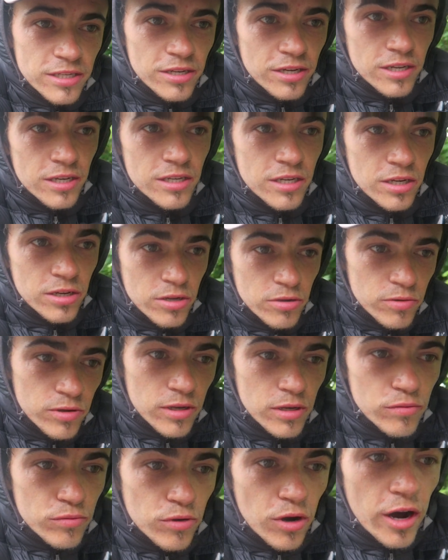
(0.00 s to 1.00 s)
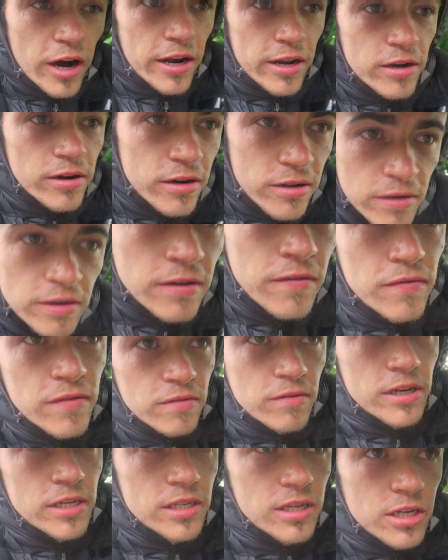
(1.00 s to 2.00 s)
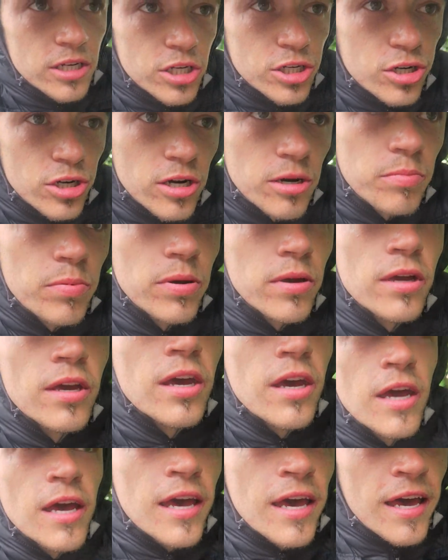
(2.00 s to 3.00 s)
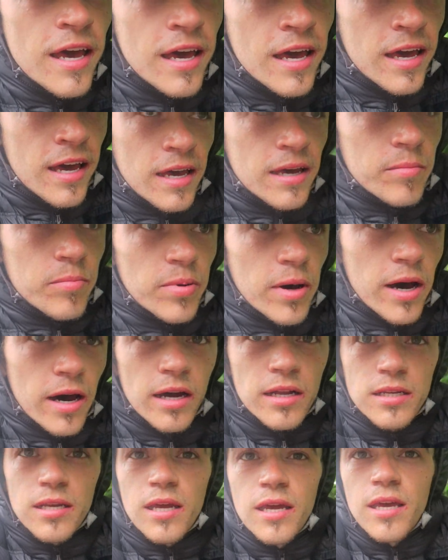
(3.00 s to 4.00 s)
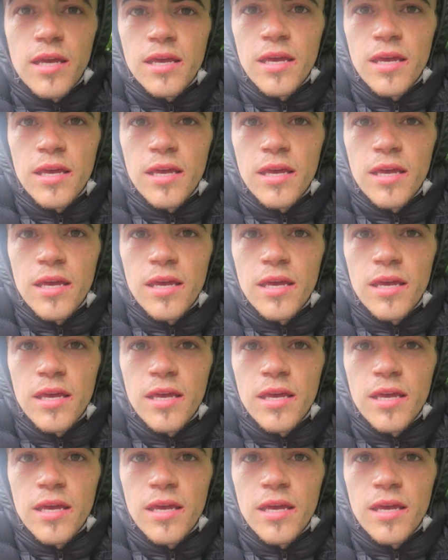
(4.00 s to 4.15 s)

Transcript: to continue really riding on for the rest of this trip, but